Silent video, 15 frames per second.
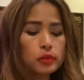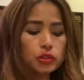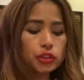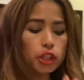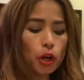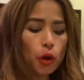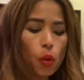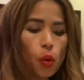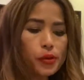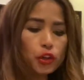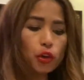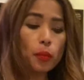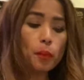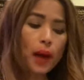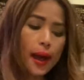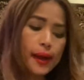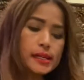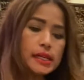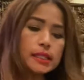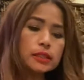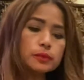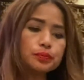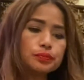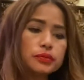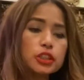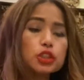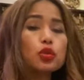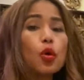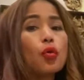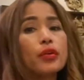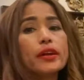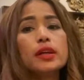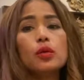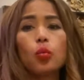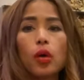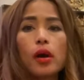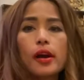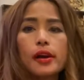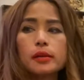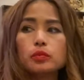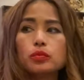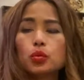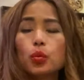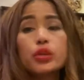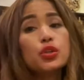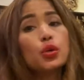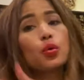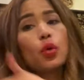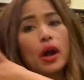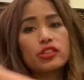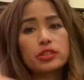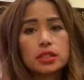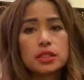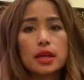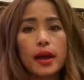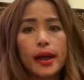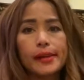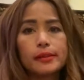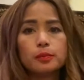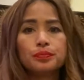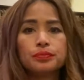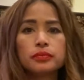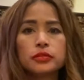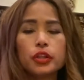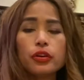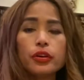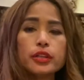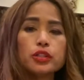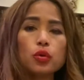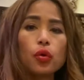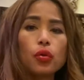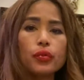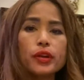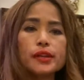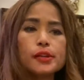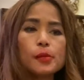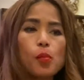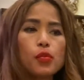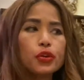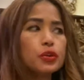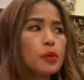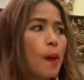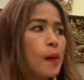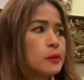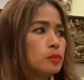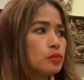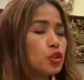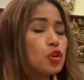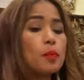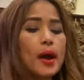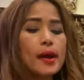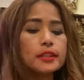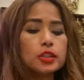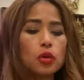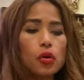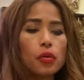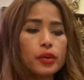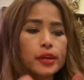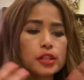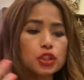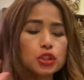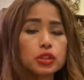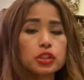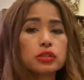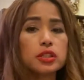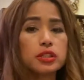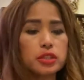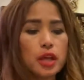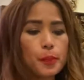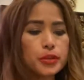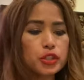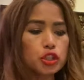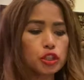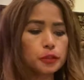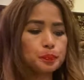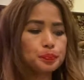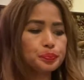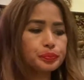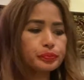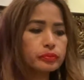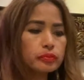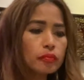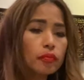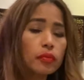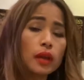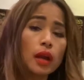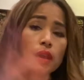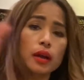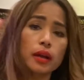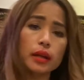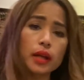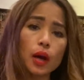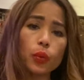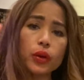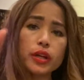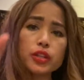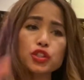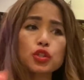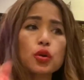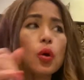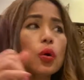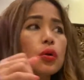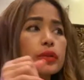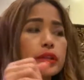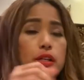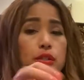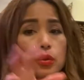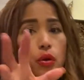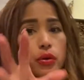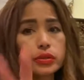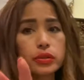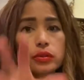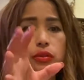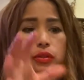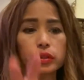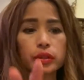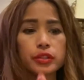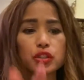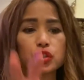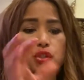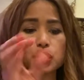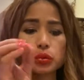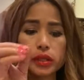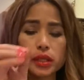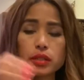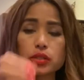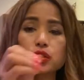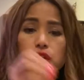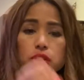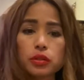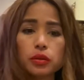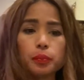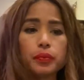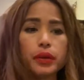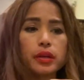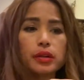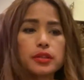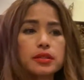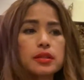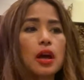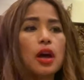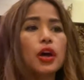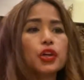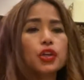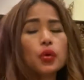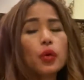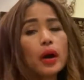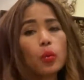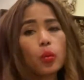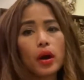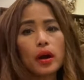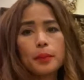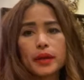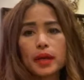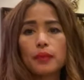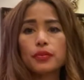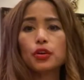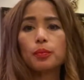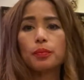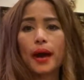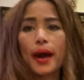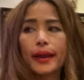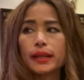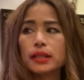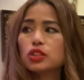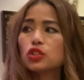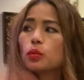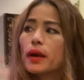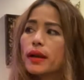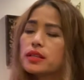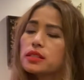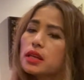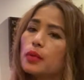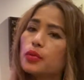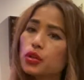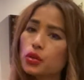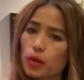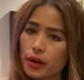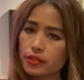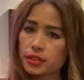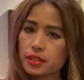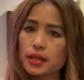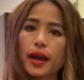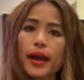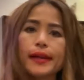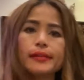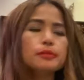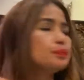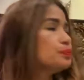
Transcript: so your body is already warm when you go outside. You know, it's already, your body's already used to the temperature. Now, when it's cold, it's also good to eat soup because you are warming up your body. So by the time you go outside,